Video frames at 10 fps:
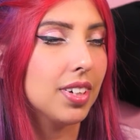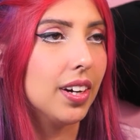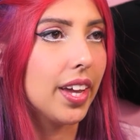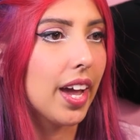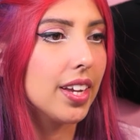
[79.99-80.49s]

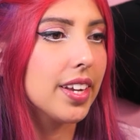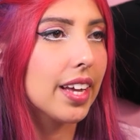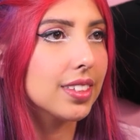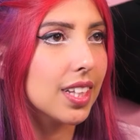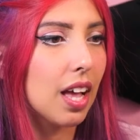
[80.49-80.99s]
Okay,
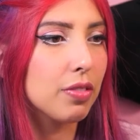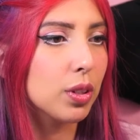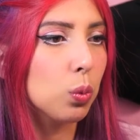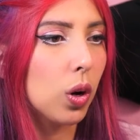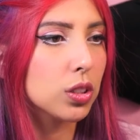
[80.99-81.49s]
next
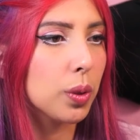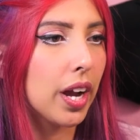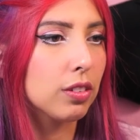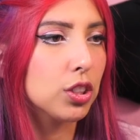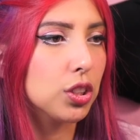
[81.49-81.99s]
level. What do I
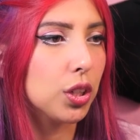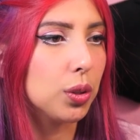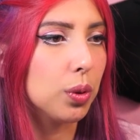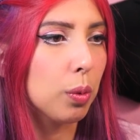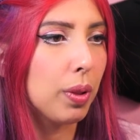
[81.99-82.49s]
have to
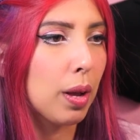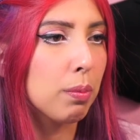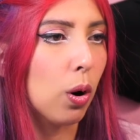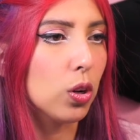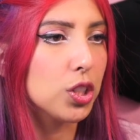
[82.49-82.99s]
do? Apply
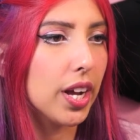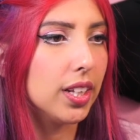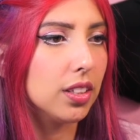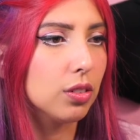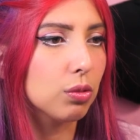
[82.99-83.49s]
more
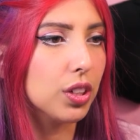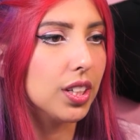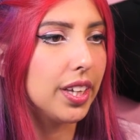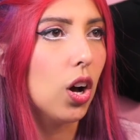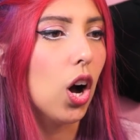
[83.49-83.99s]
gel?
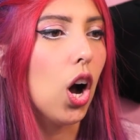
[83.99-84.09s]
Really?